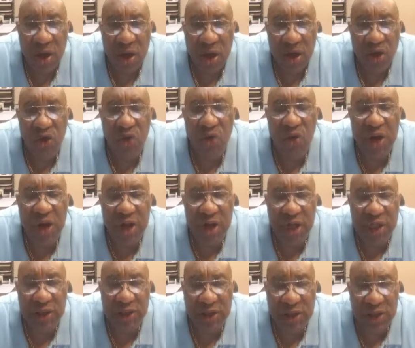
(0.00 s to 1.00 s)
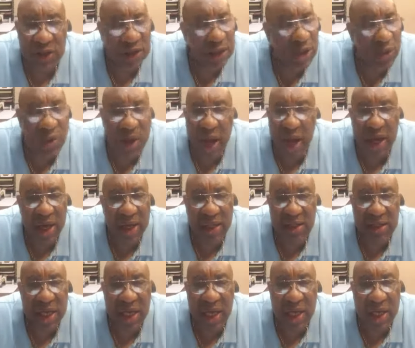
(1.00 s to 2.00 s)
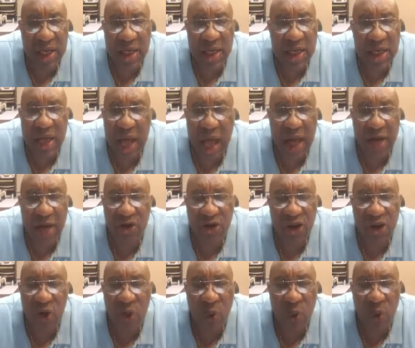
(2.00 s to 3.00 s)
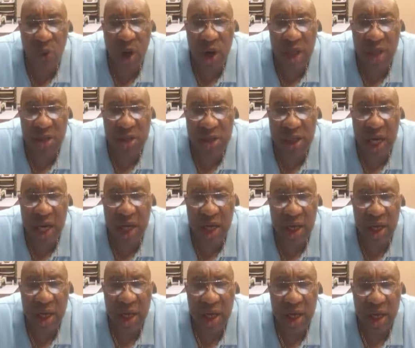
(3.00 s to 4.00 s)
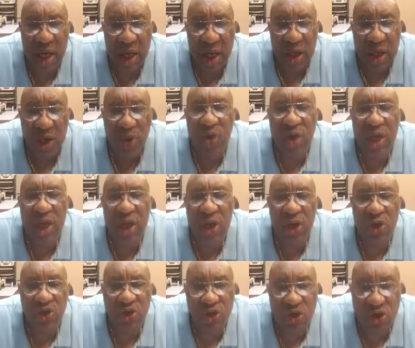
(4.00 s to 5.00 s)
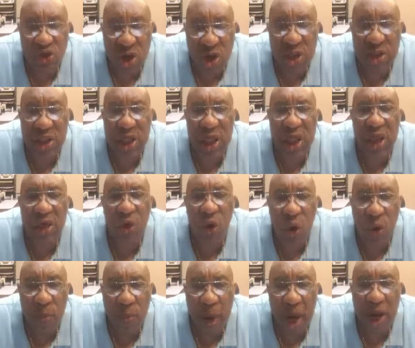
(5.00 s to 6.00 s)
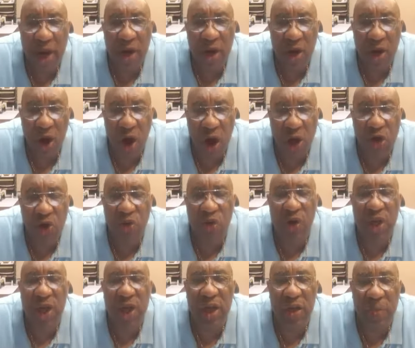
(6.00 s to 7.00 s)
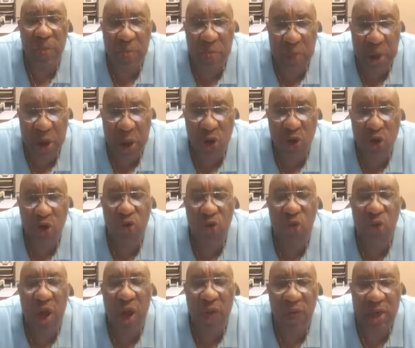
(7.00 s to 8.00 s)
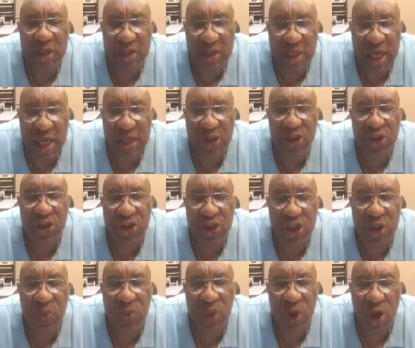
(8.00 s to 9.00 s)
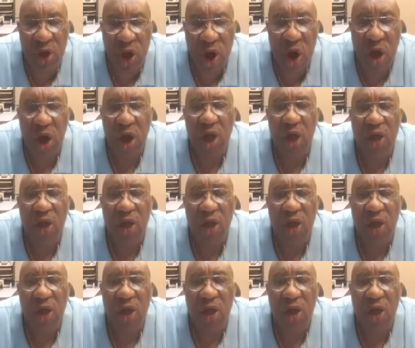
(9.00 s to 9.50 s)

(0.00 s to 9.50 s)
You need to you need to lean not unto your own understanding. You need to trust in Almighty God. You need to build you a relationship with God.